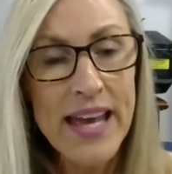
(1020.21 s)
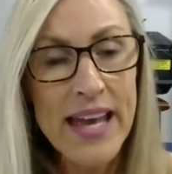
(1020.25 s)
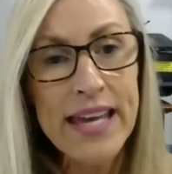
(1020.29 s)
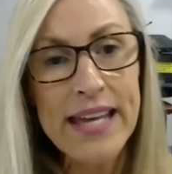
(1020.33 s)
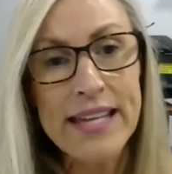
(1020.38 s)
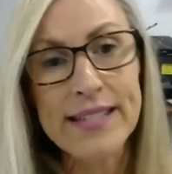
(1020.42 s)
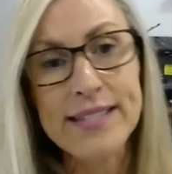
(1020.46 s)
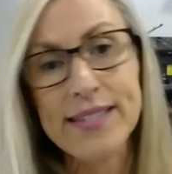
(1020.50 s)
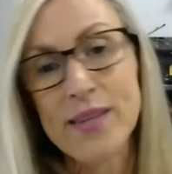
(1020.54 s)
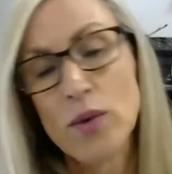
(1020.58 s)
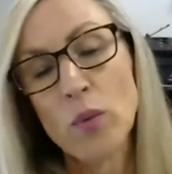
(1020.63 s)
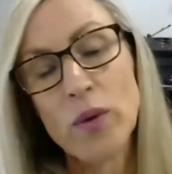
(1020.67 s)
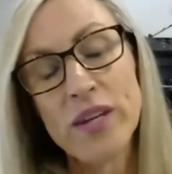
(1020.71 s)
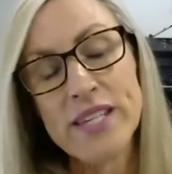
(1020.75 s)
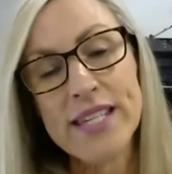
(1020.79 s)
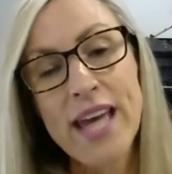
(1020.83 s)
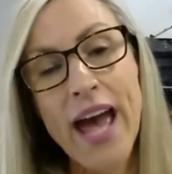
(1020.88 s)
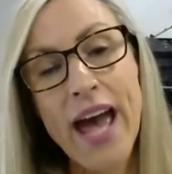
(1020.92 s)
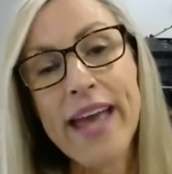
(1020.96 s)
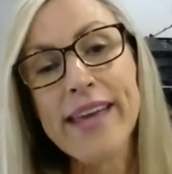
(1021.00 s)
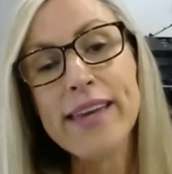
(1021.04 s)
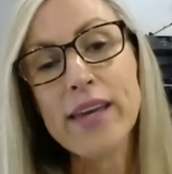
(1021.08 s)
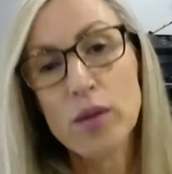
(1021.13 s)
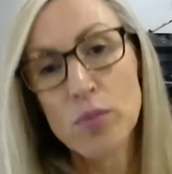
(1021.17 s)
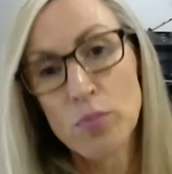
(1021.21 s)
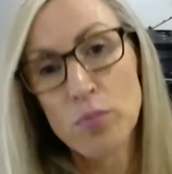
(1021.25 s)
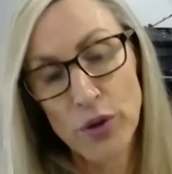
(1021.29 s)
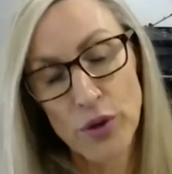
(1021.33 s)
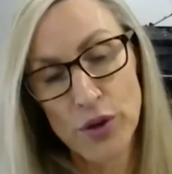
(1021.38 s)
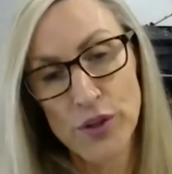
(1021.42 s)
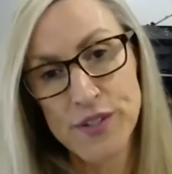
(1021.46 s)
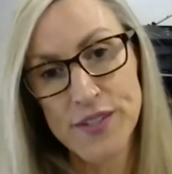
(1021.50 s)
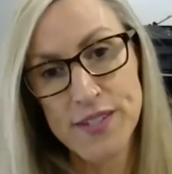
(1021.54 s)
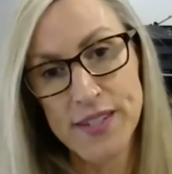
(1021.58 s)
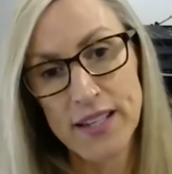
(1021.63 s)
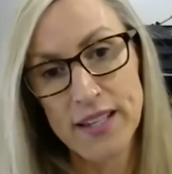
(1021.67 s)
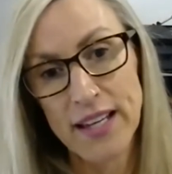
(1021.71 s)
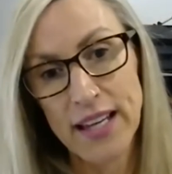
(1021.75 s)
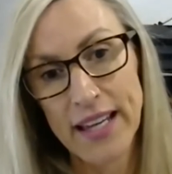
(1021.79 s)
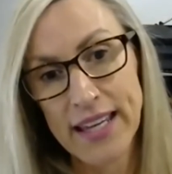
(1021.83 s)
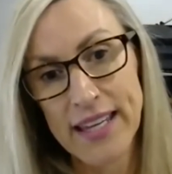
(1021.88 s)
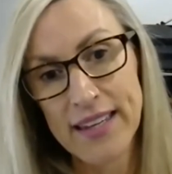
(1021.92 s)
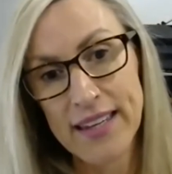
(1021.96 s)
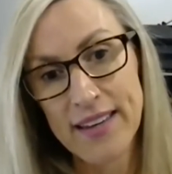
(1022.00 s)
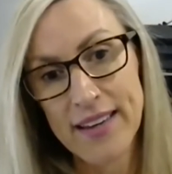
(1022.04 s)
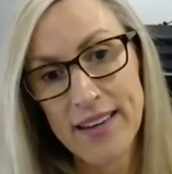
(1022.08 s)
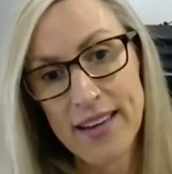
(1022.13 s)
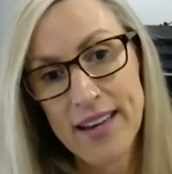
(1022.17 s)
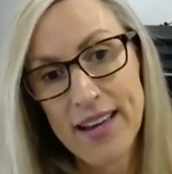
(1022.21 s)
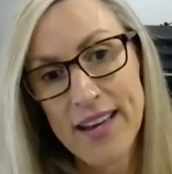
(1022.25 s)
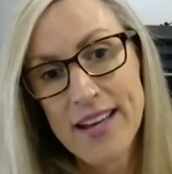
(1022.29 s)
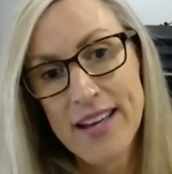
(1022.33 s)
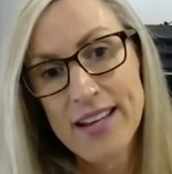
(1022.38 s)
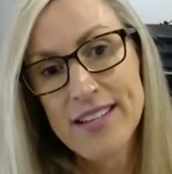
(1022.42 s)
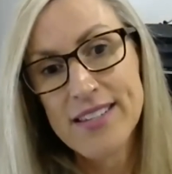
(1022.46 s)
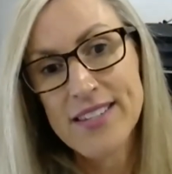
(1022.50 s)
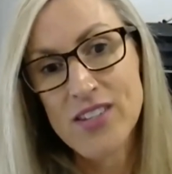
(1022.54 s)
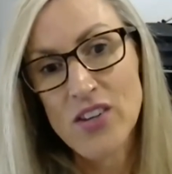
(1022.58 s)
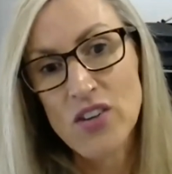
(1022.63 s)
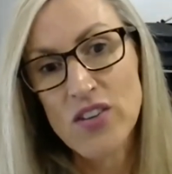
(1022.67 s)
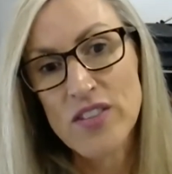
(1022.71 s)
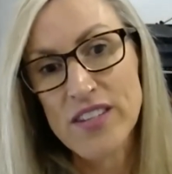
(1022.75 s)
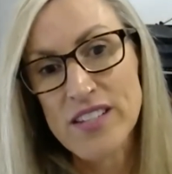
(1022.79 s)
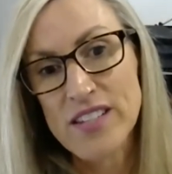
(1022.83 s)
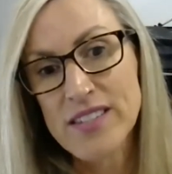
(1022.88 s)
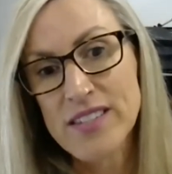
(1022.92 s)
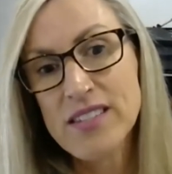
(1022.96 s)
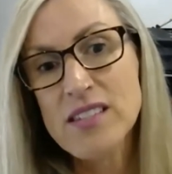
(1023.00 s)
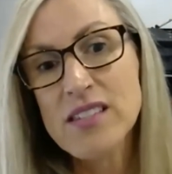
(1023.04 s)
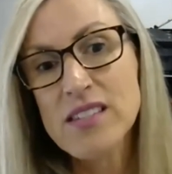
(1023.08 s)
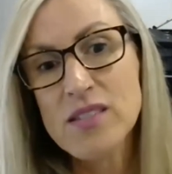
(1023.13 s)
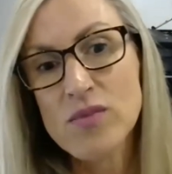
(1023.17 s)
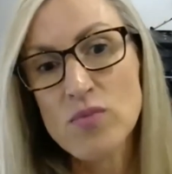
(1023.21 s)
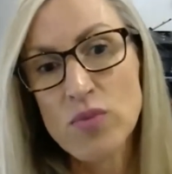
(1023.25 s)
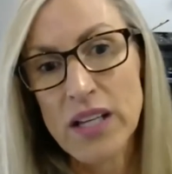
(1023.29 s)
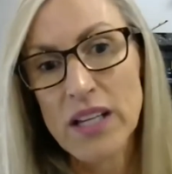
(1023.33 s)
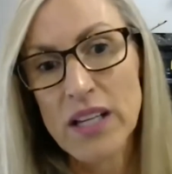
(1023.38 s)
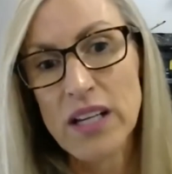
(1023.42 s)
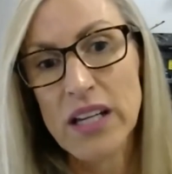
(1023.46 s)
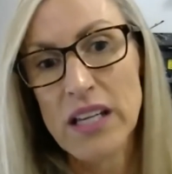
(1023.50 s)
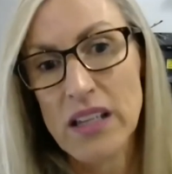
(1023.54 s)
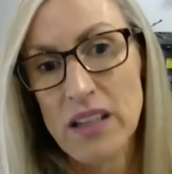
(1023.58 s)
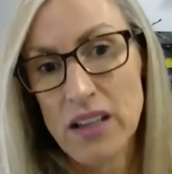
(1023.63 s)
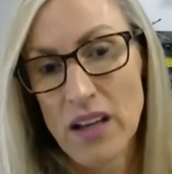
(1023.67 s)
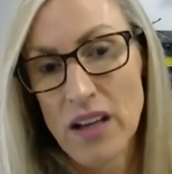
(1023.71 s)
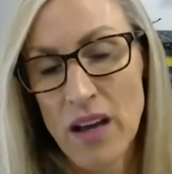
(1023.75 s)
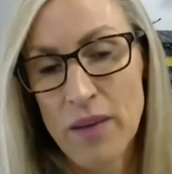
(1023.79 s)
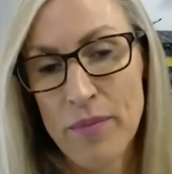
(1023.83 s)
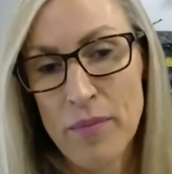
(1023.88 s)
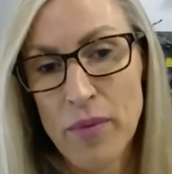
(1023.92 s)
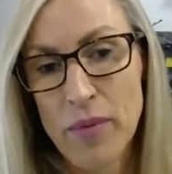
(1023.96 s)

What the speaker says: is that we take it personally. So this is really a